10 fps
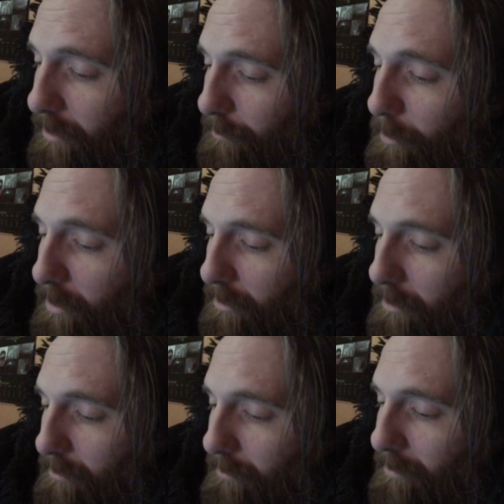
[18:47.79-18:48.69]
he's been
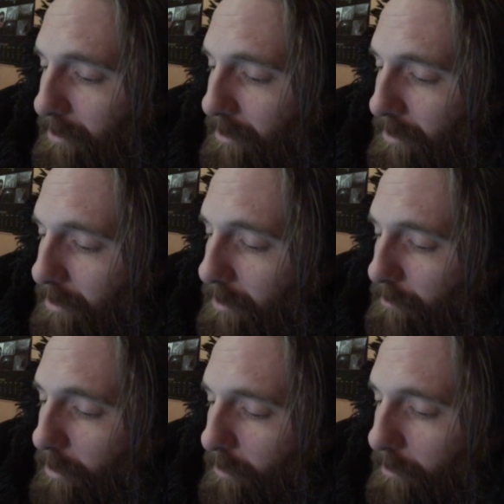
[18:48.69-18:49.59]
in,
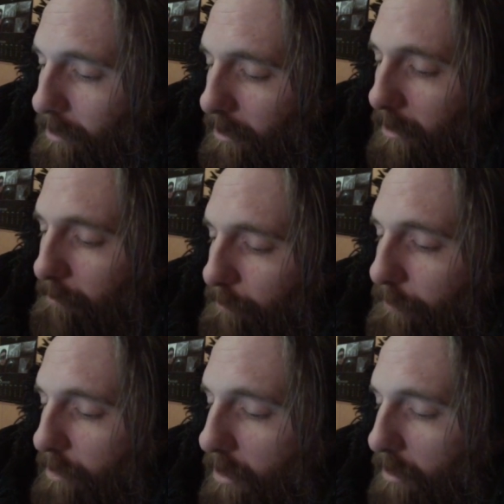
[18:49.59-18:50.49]
involved in like a
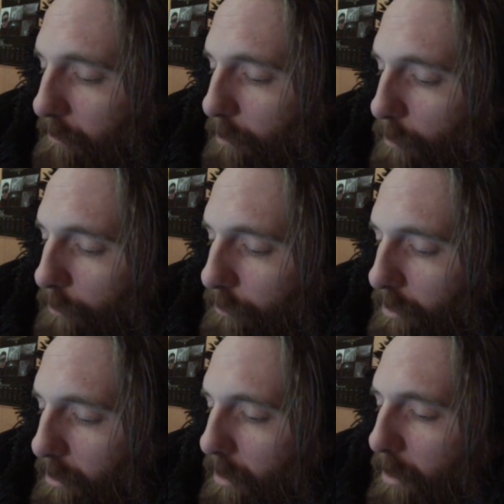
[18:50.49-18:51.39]
ton of cool shit,
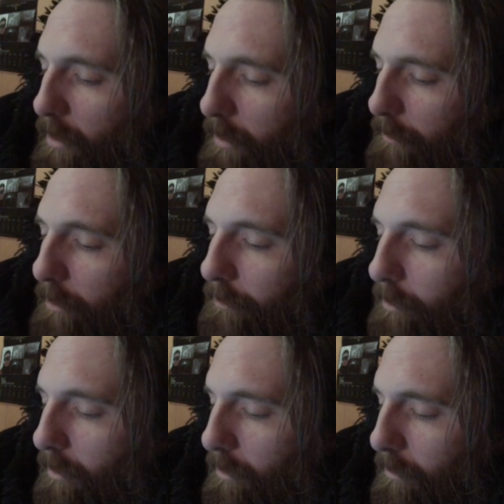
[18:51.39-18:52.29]
and he's
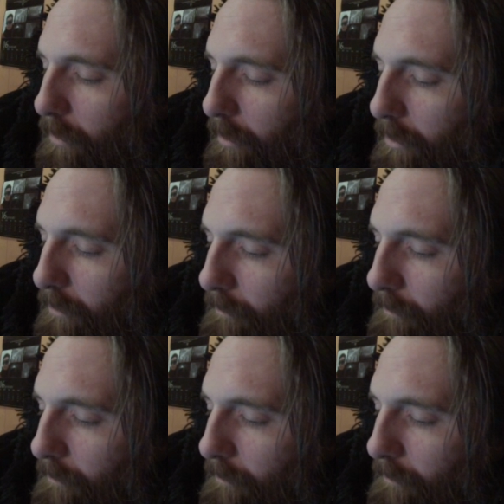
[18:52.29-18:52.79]
also like